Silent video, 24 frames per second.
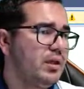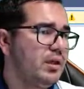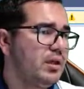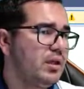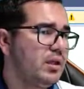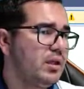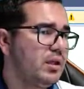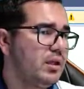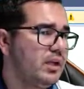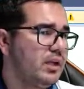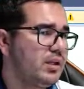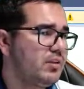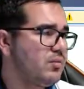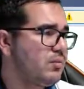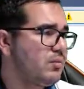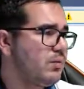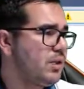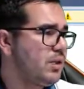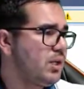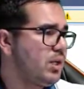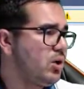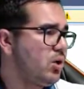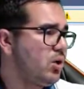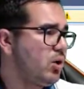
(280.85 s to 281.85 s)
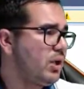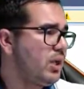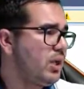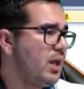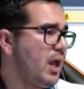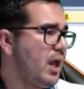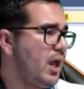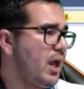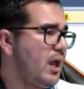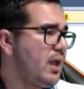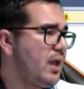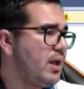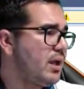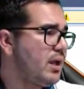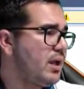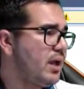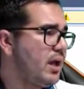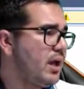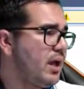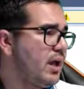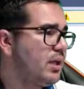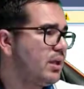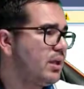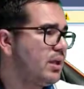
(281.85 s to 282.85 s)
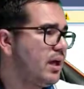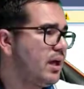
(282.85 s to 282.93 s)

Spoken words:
Let's click OK, and I'm